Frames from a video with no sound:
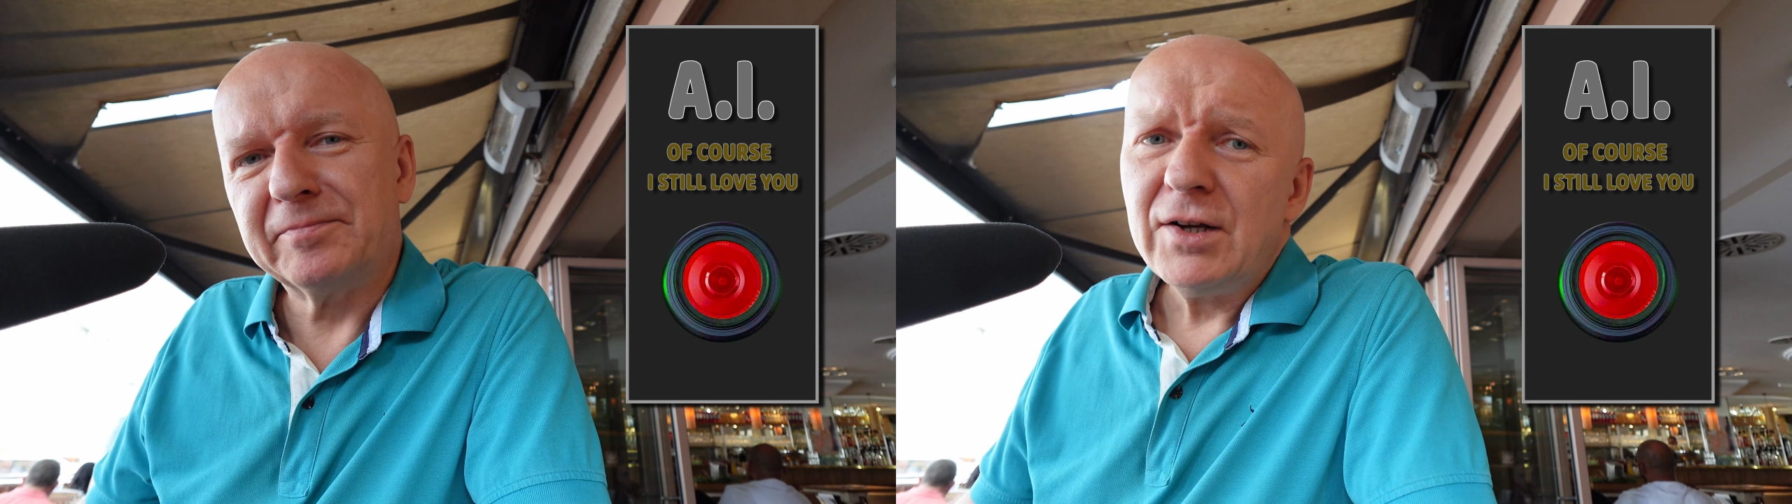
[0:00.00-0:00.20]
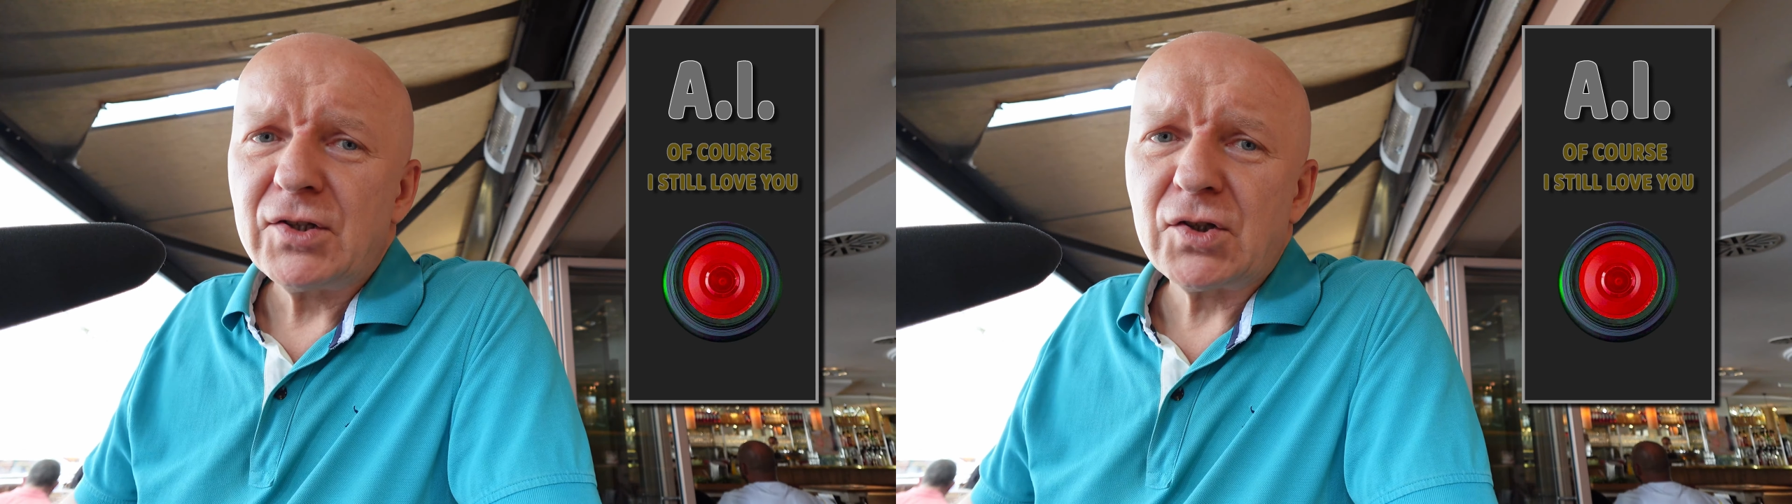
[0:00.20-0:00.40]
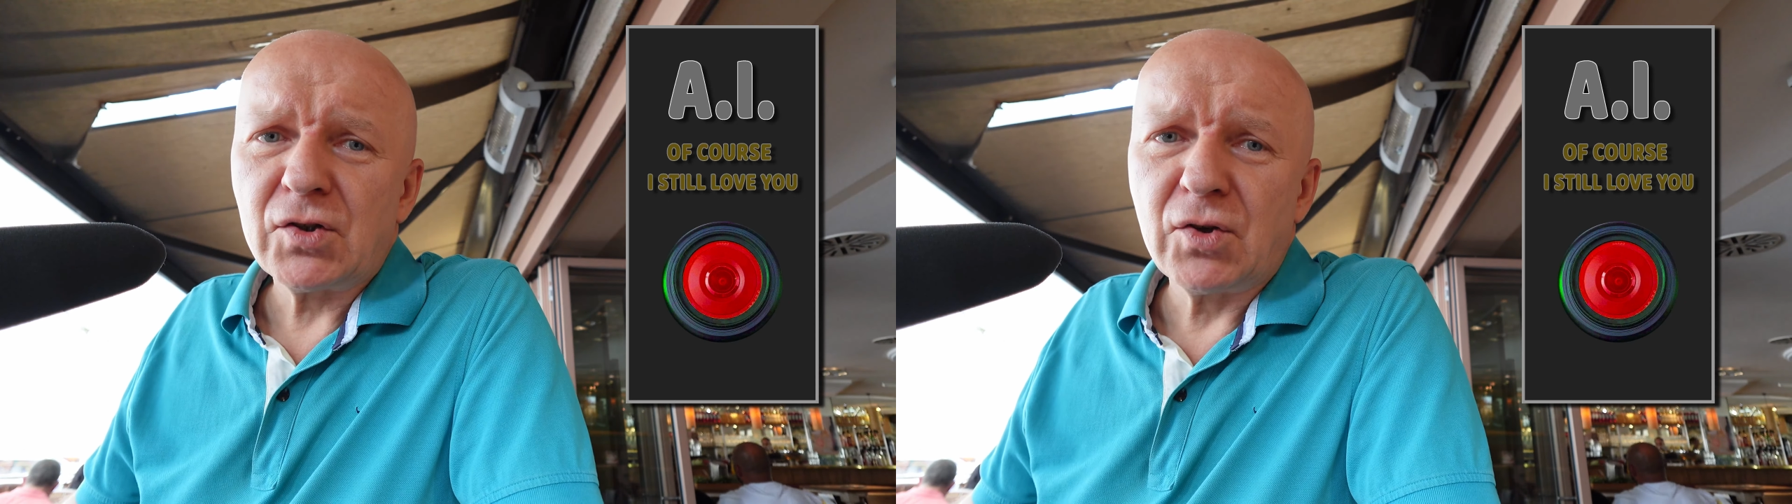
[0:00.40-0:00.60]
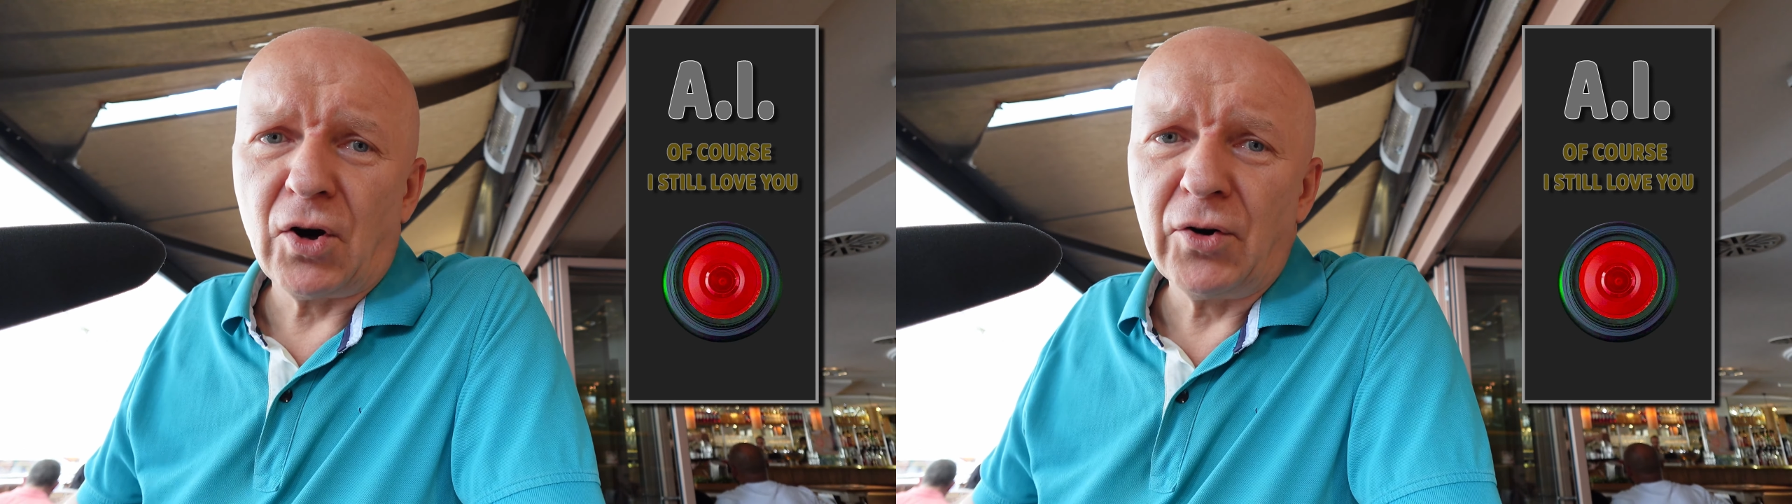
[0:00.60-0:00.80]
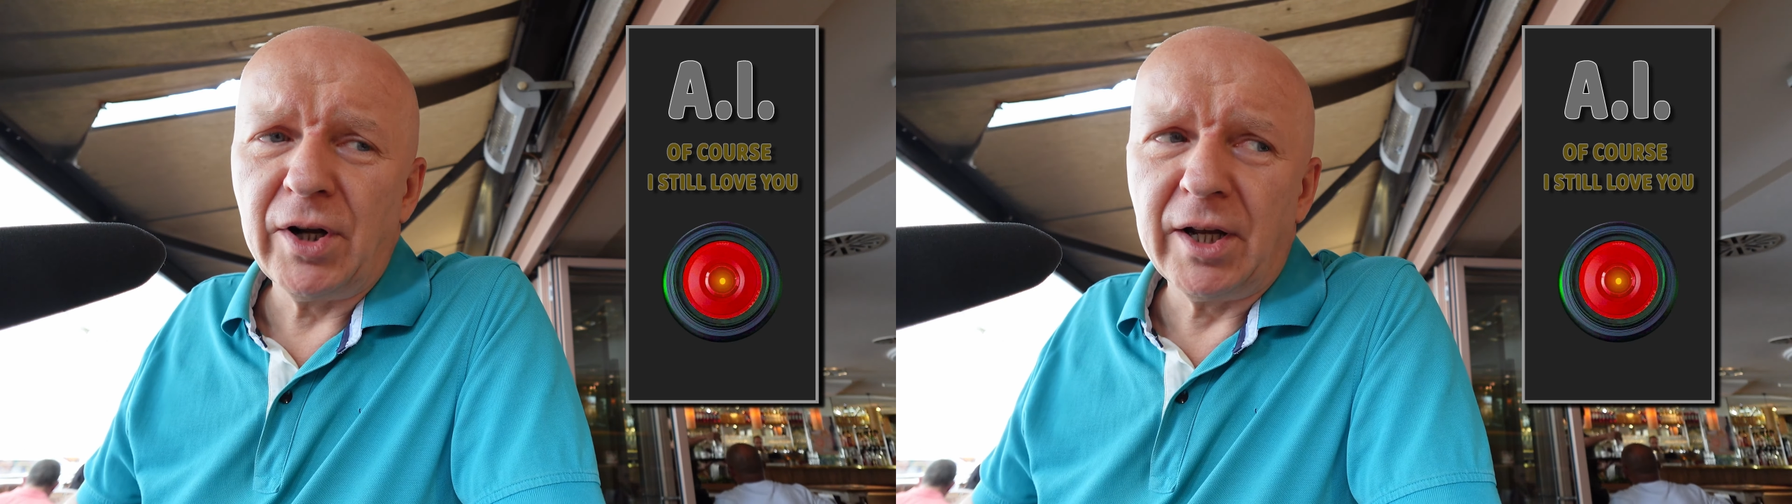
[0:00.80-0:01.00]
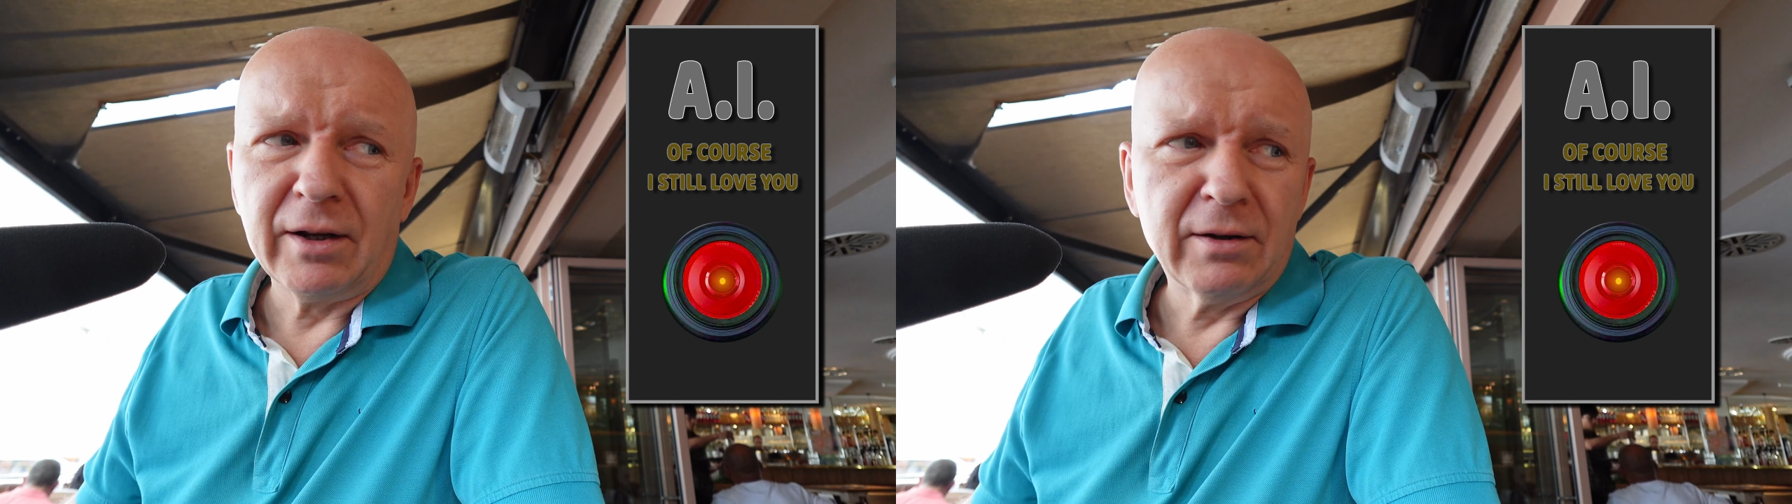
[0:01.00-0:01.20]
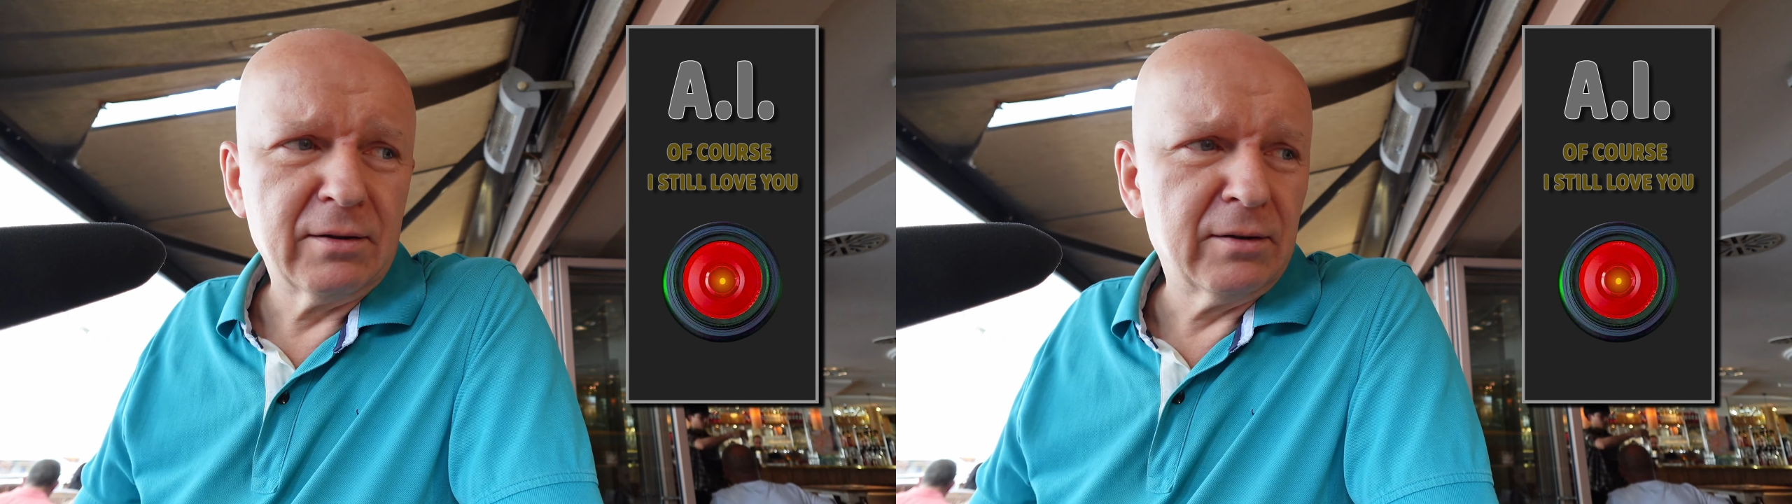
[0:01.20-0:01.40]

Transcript: Sorry,